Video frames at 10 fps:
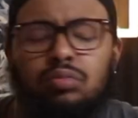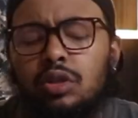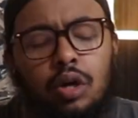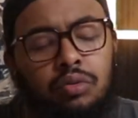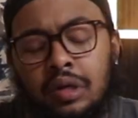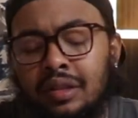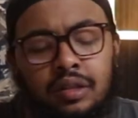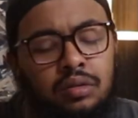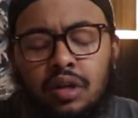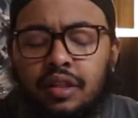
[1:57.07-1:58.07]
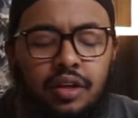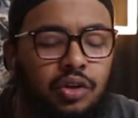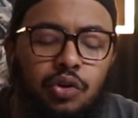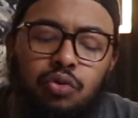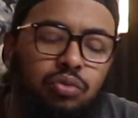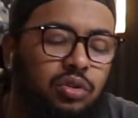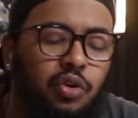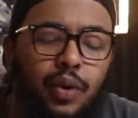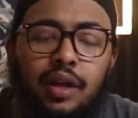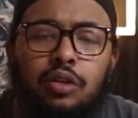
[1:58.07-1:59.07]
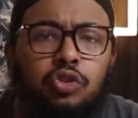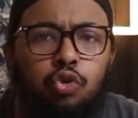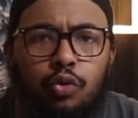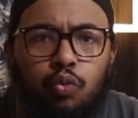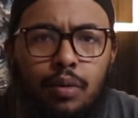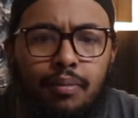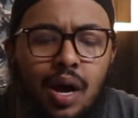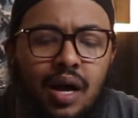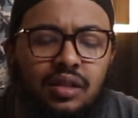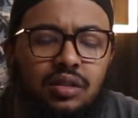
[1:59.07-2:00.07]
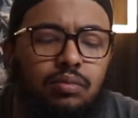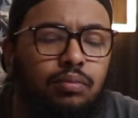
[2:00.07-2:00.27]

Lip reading: you know, nothing new, your regular Jordan 1 box.